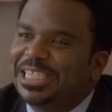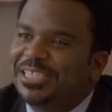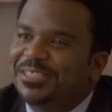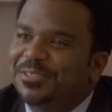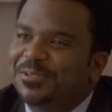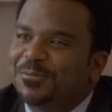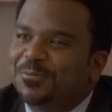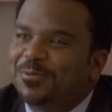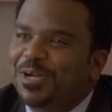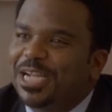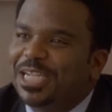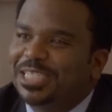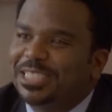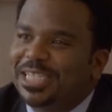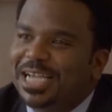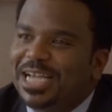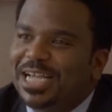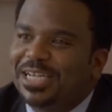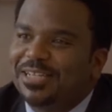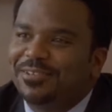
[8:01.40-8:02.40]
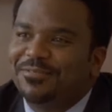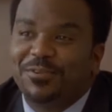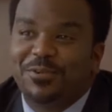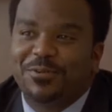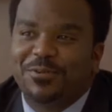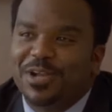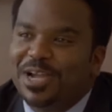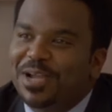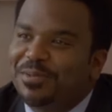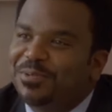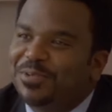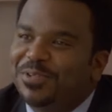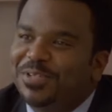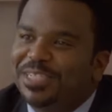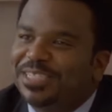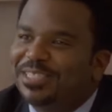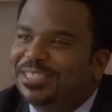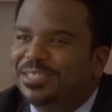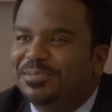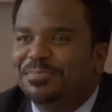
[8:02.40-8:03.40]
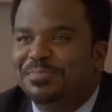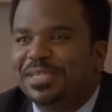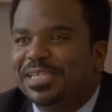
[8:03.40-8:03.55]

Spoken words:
years on Rikers Island for a crime you didn't